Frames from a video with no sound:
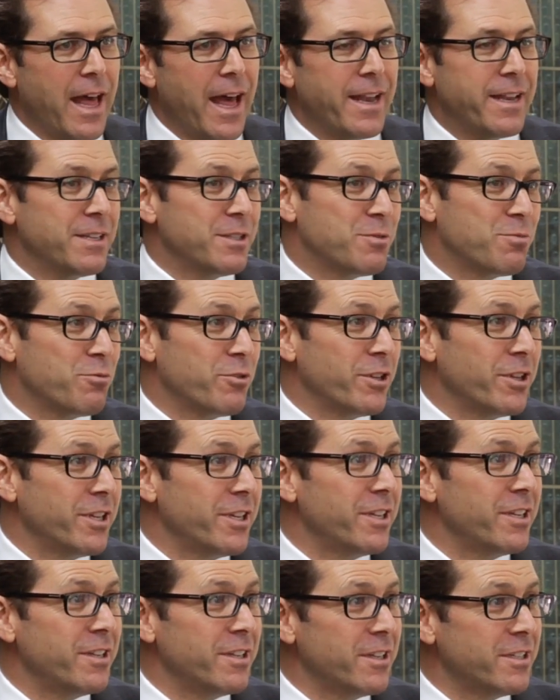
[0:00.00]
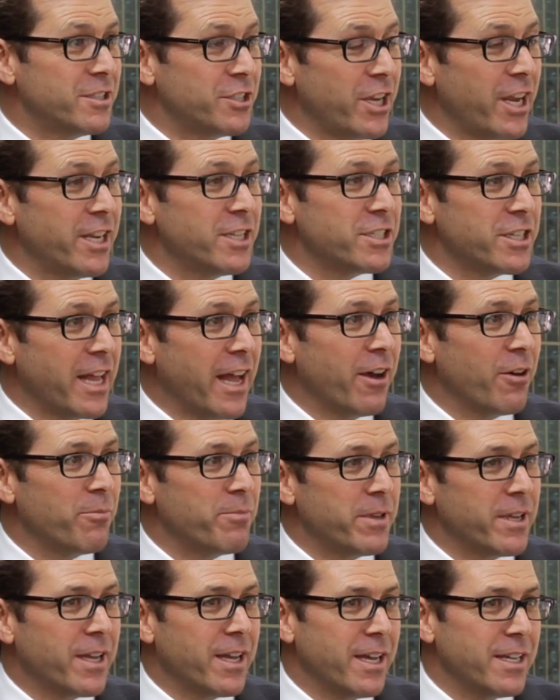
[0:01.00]
that has really changed now
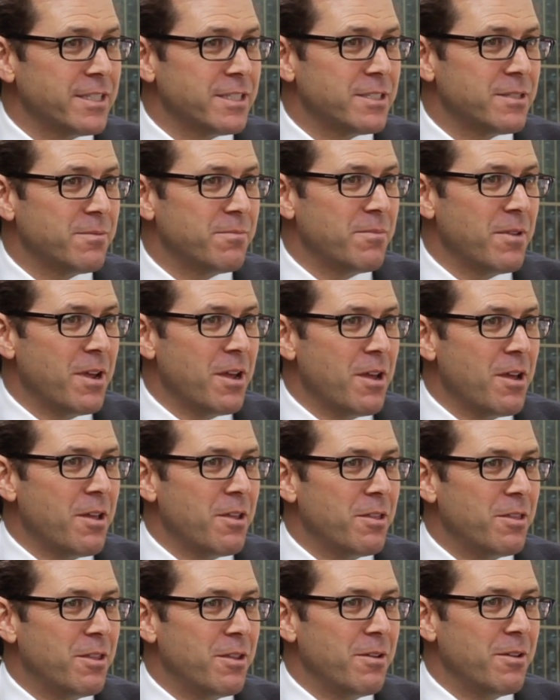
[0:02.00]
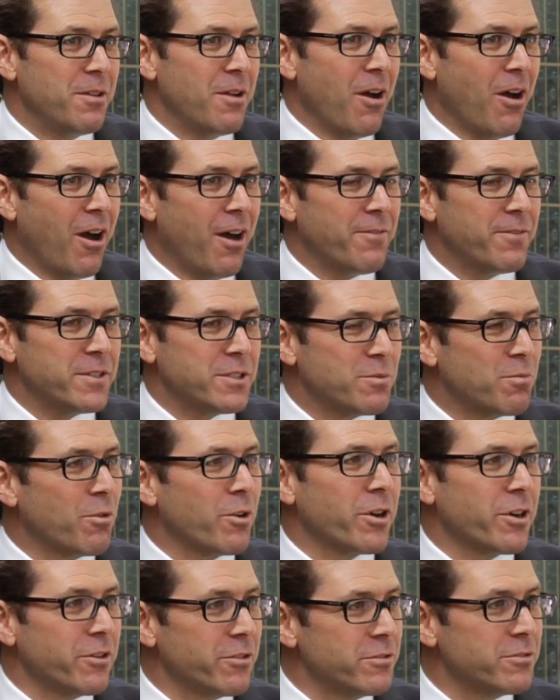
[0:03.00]
because the office
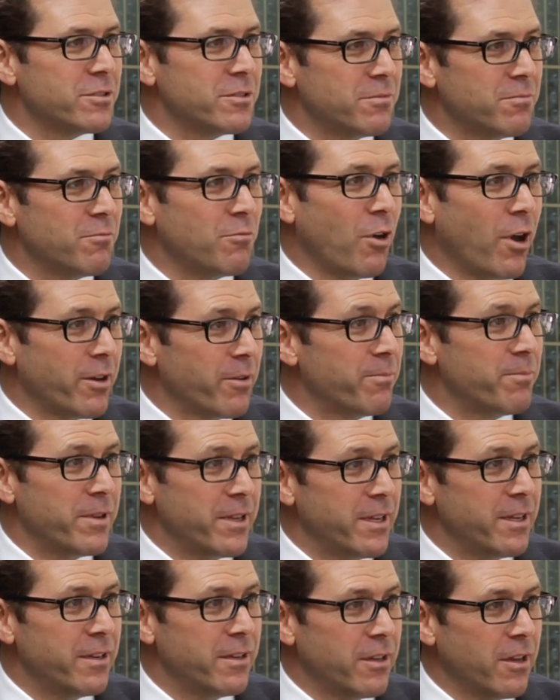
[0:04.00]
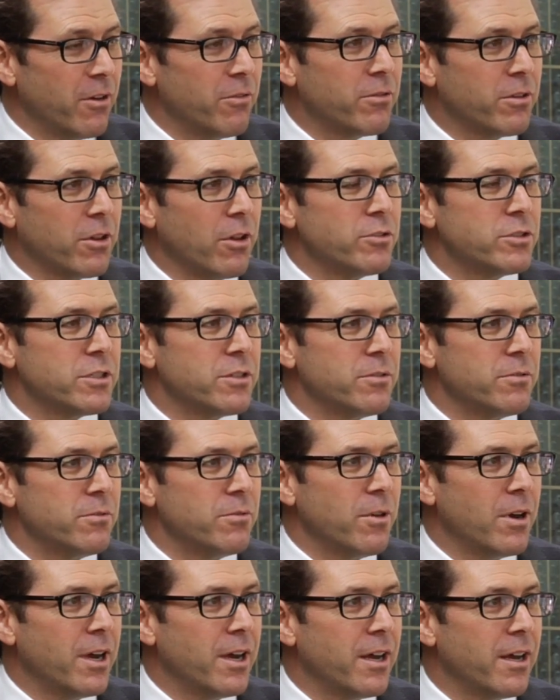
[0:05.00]
workers want to be close
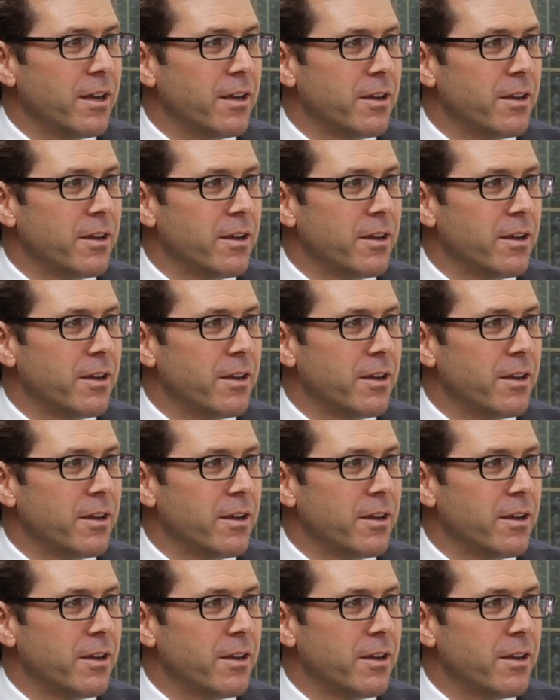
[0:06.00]
to